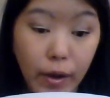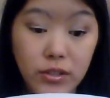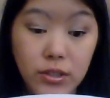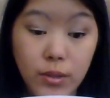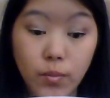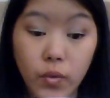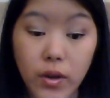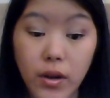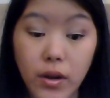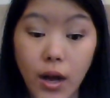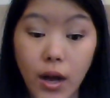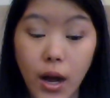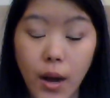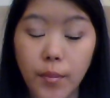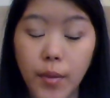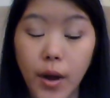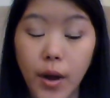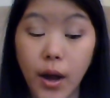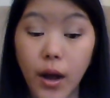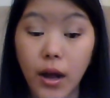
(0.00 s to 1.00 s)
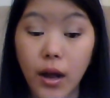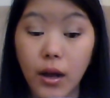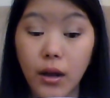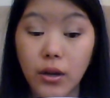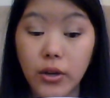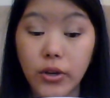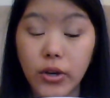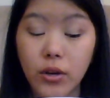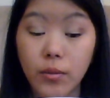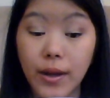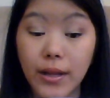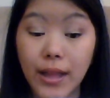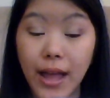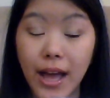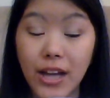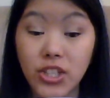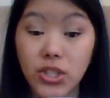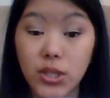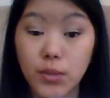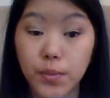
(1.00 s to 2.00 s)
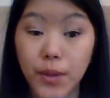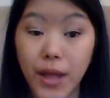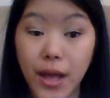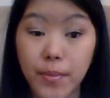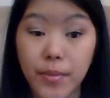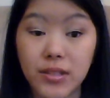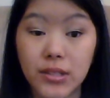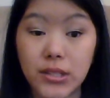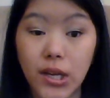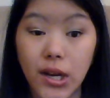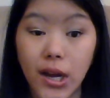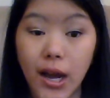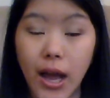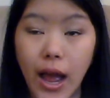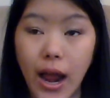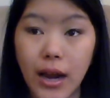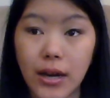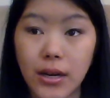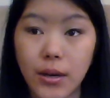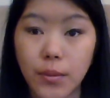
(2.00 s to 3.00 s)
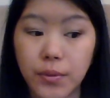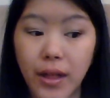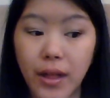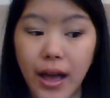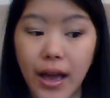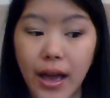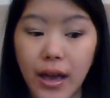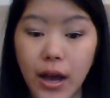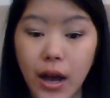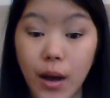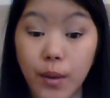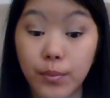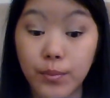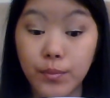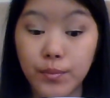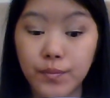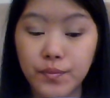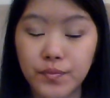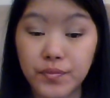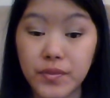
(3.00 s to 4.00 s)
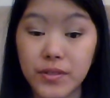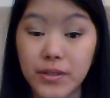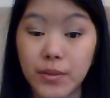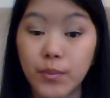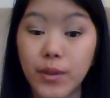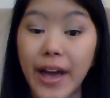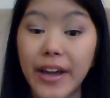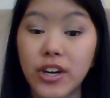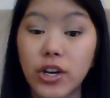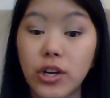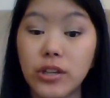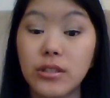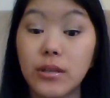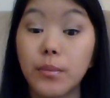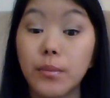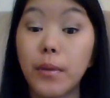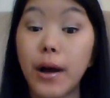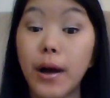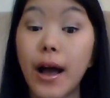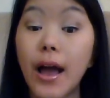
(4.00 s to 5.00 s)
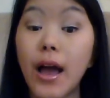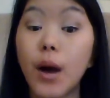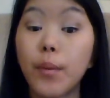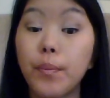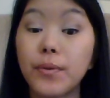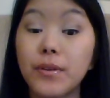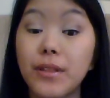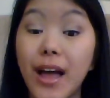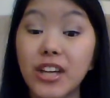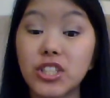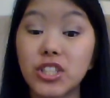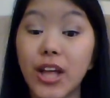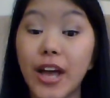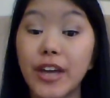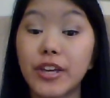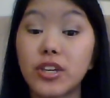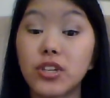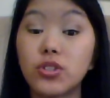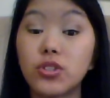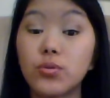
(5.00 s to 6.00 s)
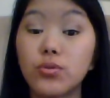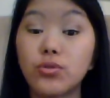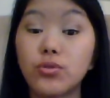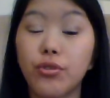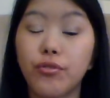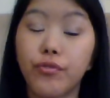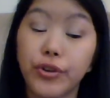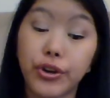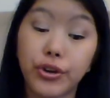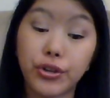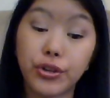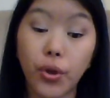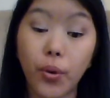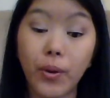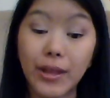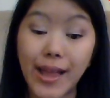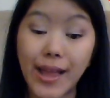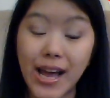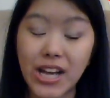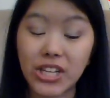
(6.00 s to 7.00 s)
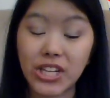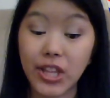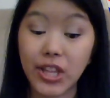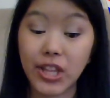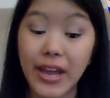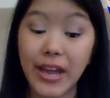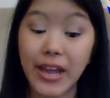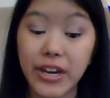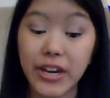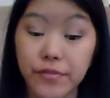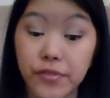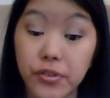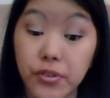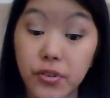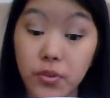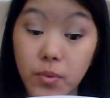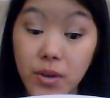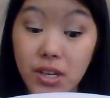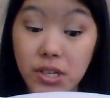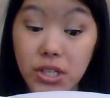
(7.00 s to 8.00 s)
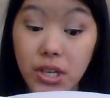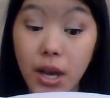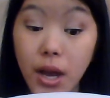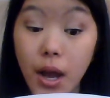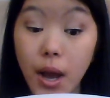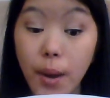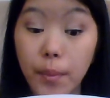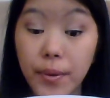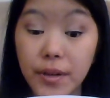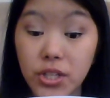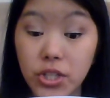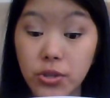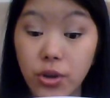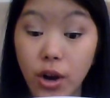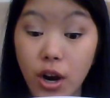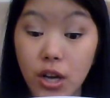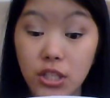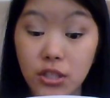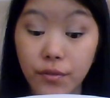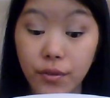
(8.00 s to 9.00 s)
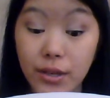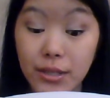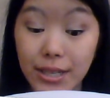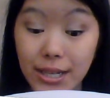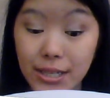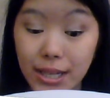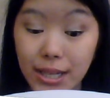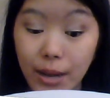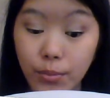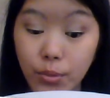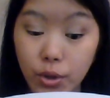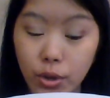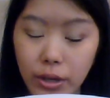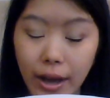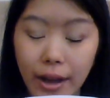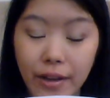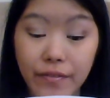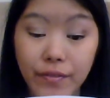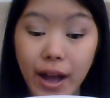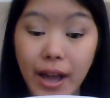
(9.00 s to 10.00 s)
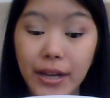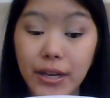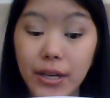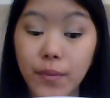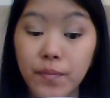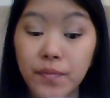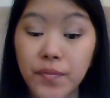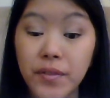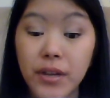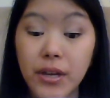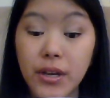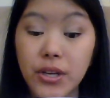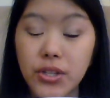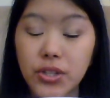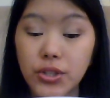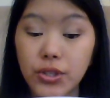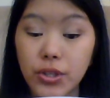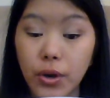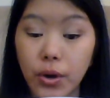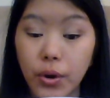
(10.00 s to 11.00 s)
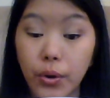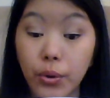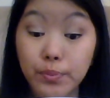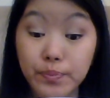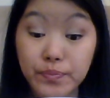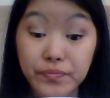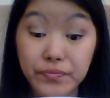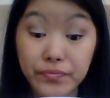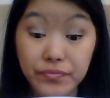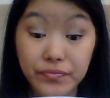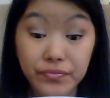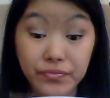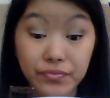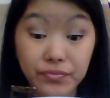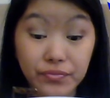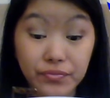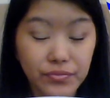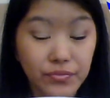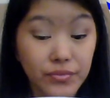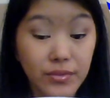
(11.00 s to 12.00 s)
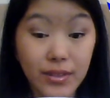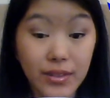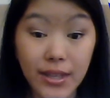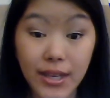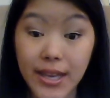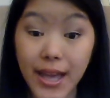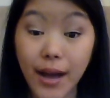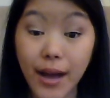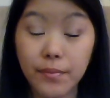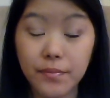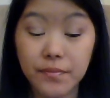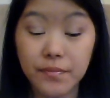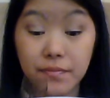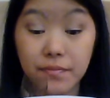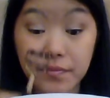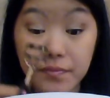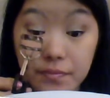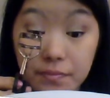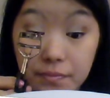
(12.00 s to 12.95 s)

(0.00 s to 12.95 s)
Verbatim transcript: So I'm going to um, curl my lashes, apply mascara, and apply um, some liner on my upper lash line. You can do so for your lower lash line if you'd wish, but too harsh for a daytime look, I find. So Yep.